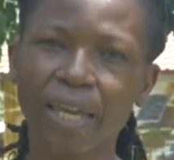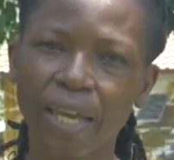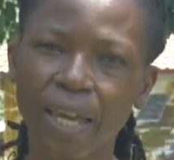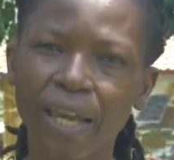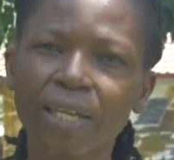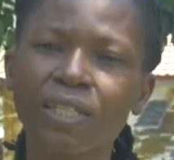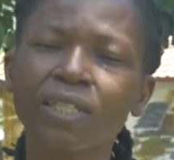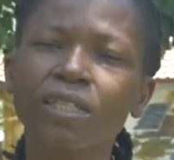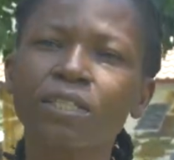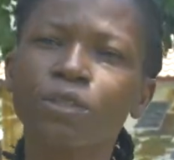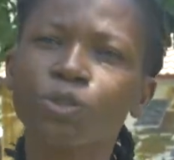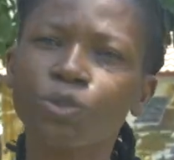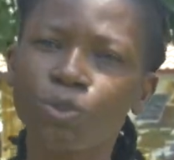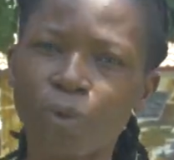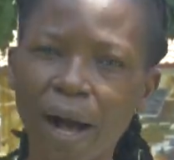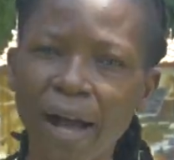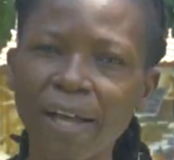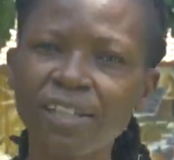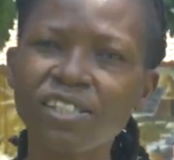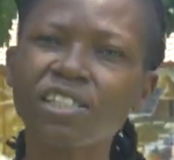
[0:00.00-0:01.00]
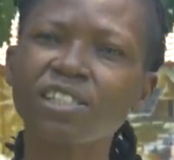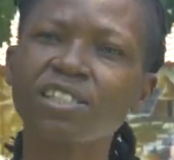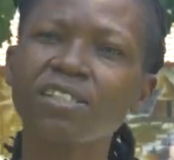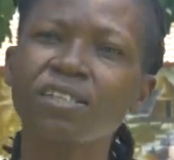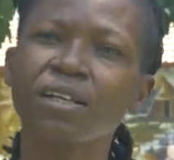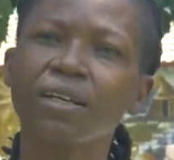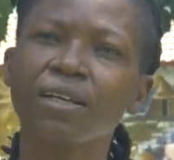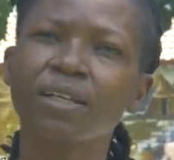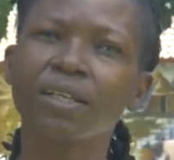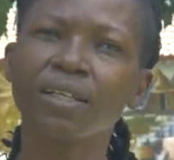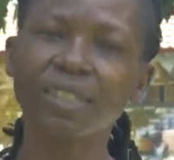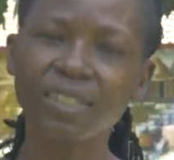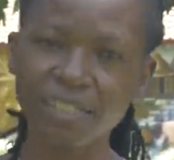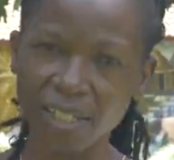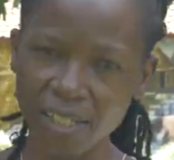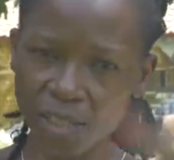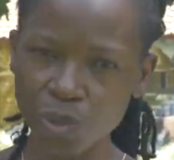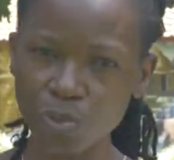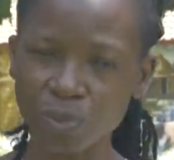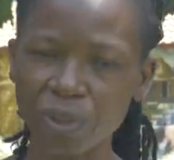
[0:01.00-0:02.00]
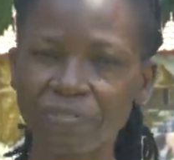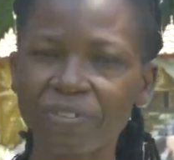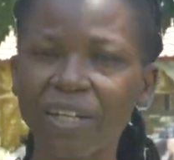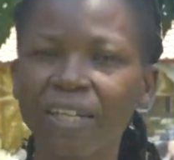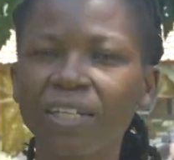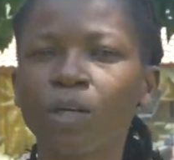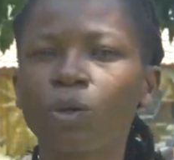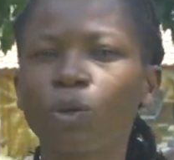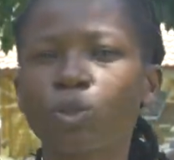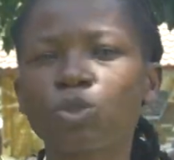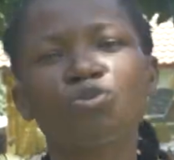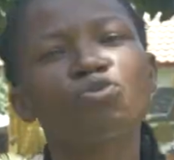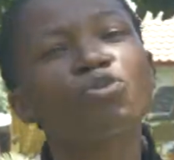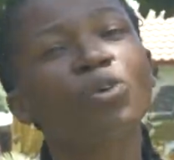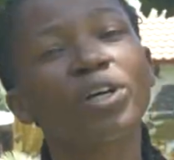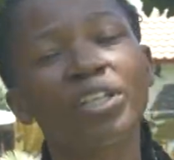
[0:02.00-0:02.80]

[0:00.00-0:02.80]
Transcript: And to us, yes, we have done a lot of